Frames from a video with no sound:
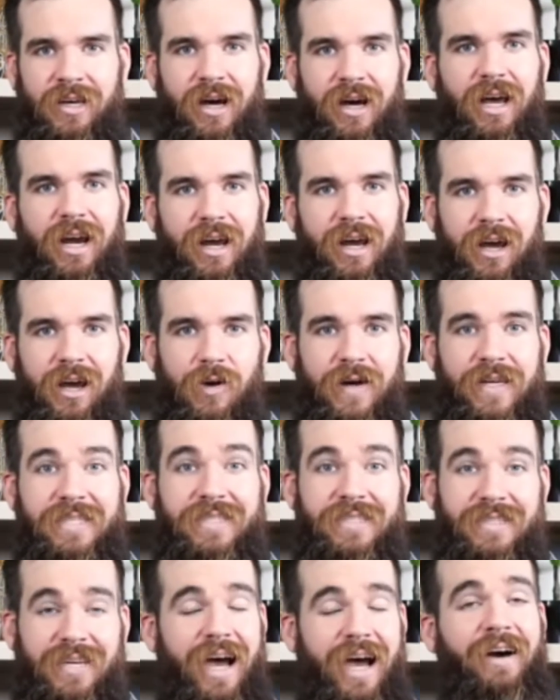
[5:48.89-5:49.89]
I don't know,
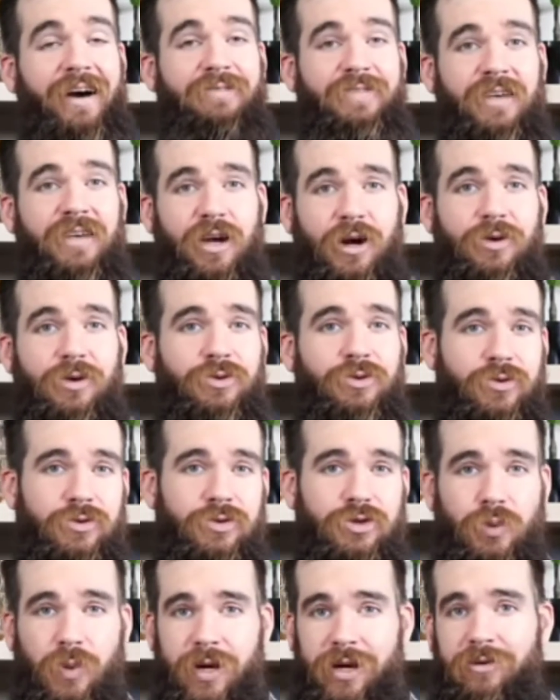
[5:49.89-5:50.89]
it's tough to go through
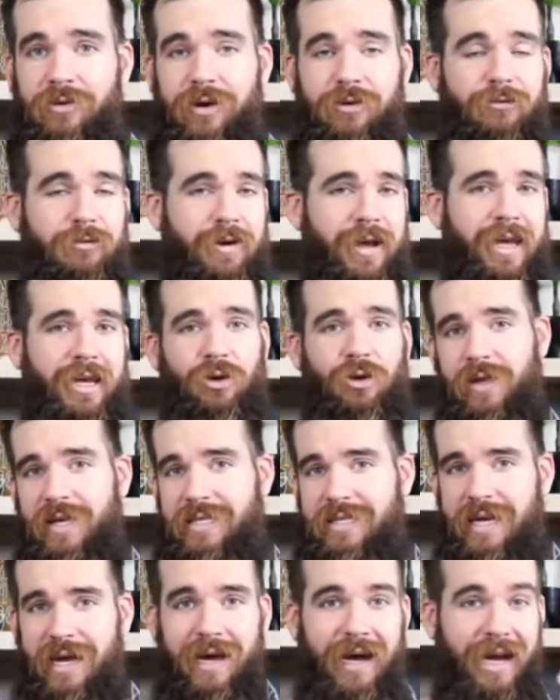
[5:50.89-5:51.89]
Twitter and read all
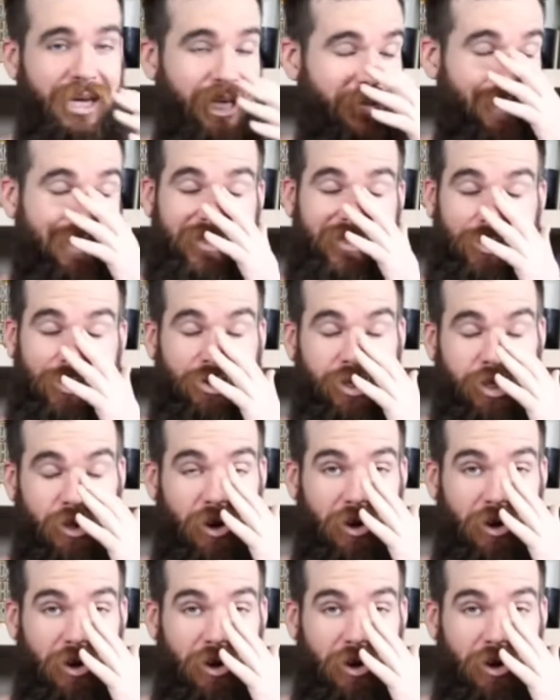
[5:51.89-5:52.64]
these arguments and shit.